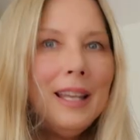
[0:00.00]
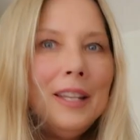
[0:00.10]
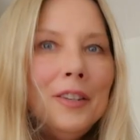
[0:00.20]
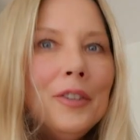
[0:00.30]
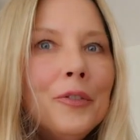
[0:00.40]

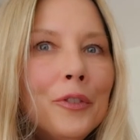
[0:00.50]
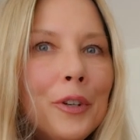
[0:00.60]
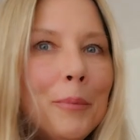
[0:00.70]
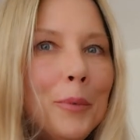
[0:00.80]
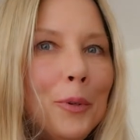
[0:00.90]
then
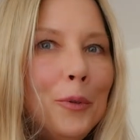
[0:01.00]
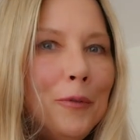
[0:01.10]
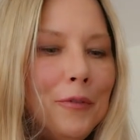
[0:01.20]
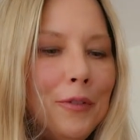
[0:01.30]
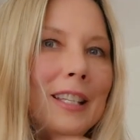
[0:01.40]

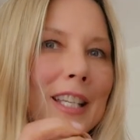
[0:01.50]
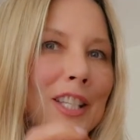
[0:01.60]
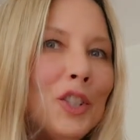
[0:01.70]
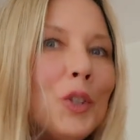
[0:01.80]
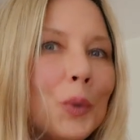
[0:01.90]
remove
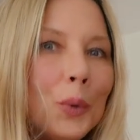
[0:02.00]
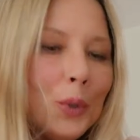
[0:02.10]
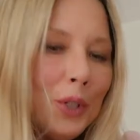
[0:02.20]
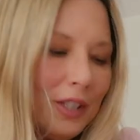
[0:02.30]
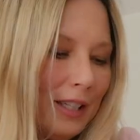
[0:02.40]
the
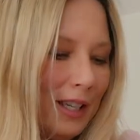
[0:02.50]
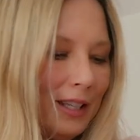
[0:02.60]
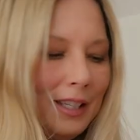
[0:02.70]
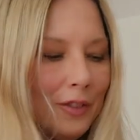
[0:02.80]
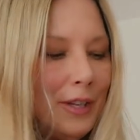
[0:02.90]
stalks
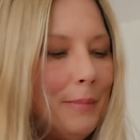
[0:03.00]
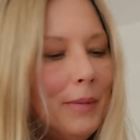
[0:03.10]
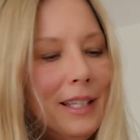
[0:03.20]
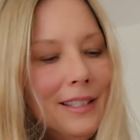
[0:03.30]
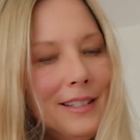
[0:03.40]
and the green
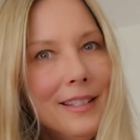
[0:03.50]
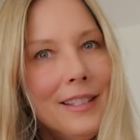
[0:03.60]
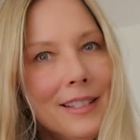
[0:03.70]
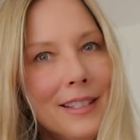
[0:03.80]
bits.